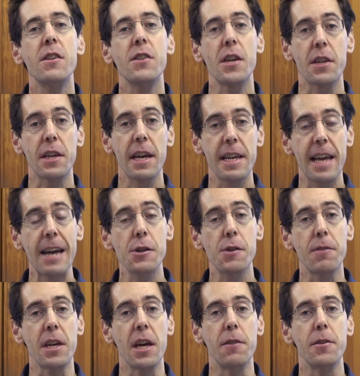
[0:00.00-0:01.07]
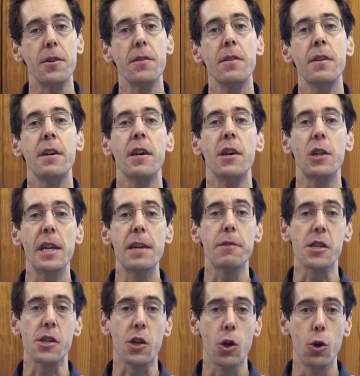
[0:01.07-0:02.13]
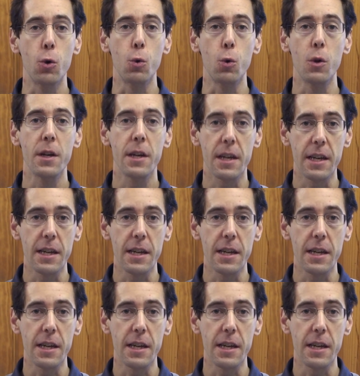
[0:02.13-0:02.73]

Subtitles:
Take the cake out of the oven and leave it to cool